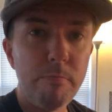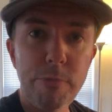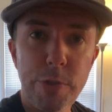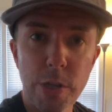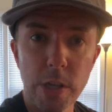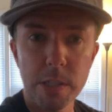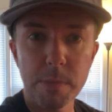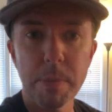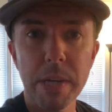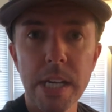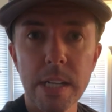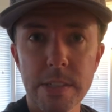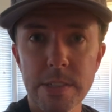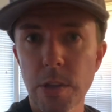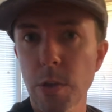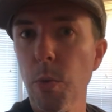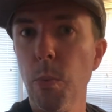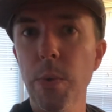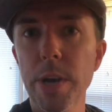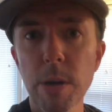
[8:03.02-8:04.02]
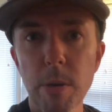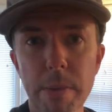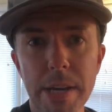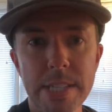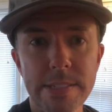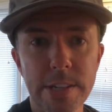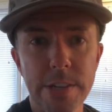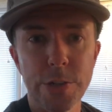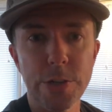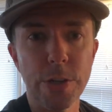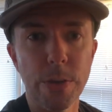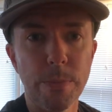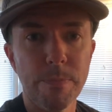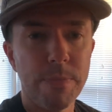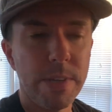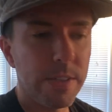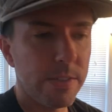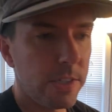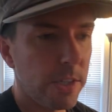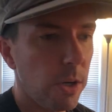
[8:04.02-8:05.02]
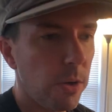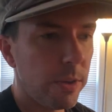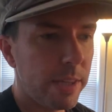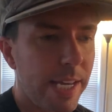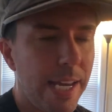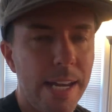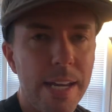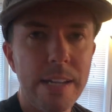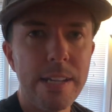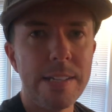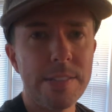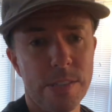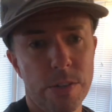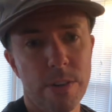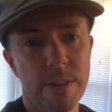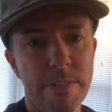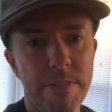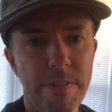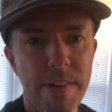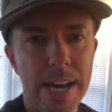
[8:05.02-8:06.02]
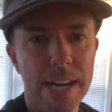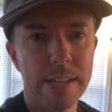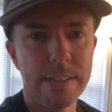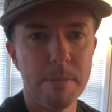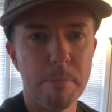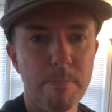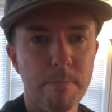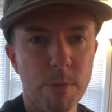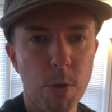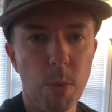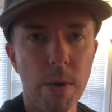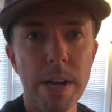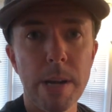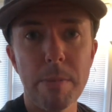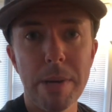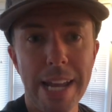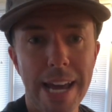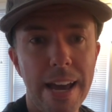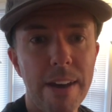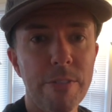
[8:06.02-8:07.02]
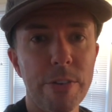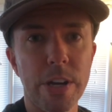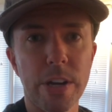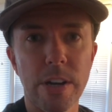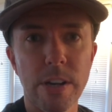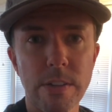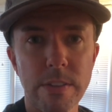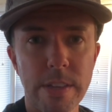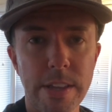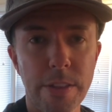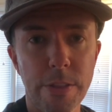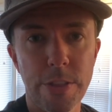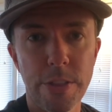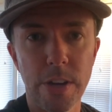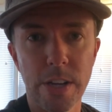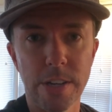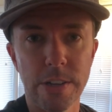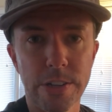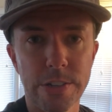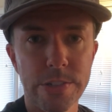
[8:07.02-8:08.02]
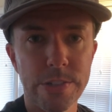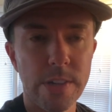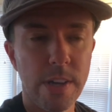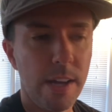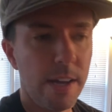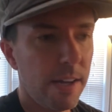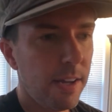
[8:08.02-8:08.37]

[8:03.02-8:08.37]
just because of the wheelbase issue. So the Indies are, in fact, quite a bit heavier than Thunders.